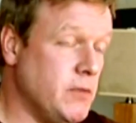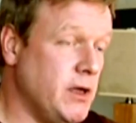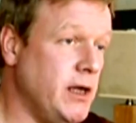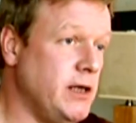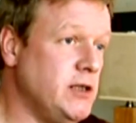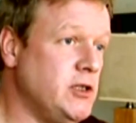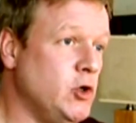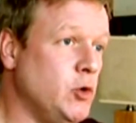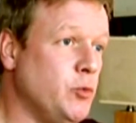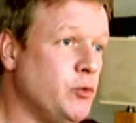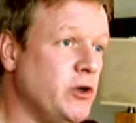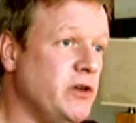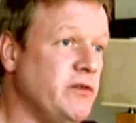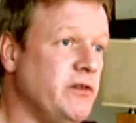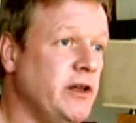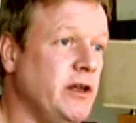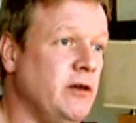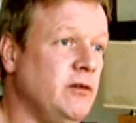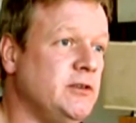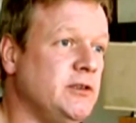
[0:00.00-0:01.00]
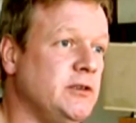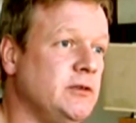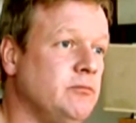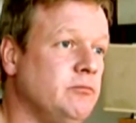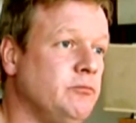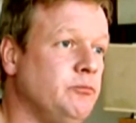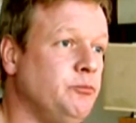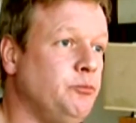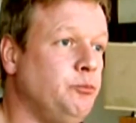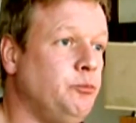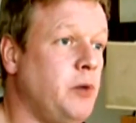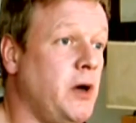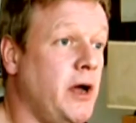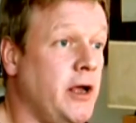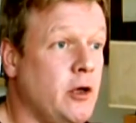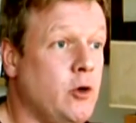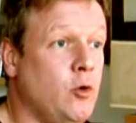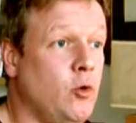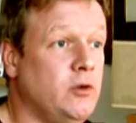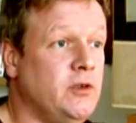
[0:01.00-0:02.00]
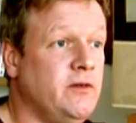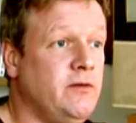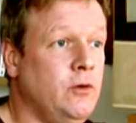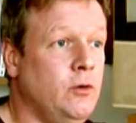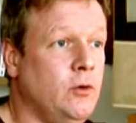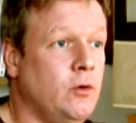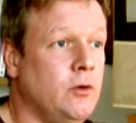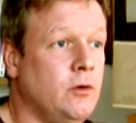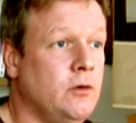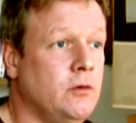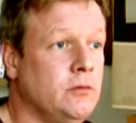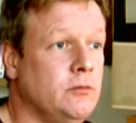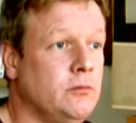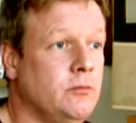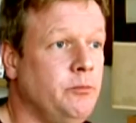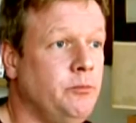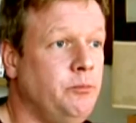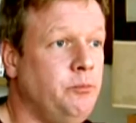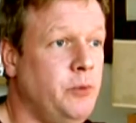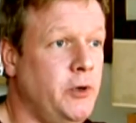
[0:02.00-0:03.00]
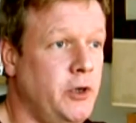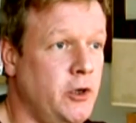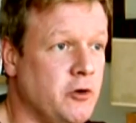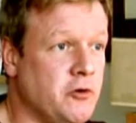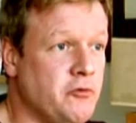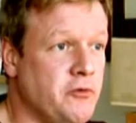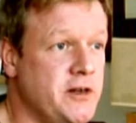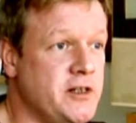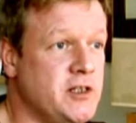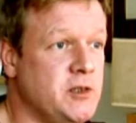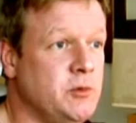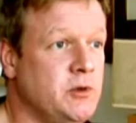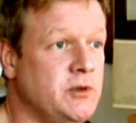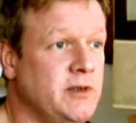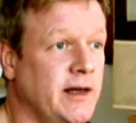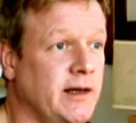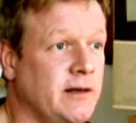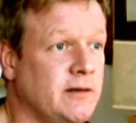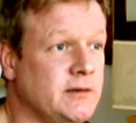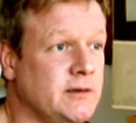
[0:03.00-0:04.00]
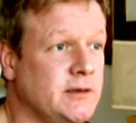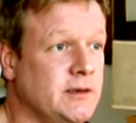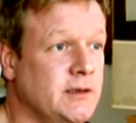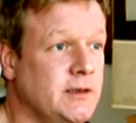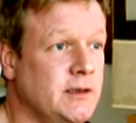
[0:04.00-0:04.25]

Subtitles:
until proven guilty by a court of law, beyond reasonable doubt.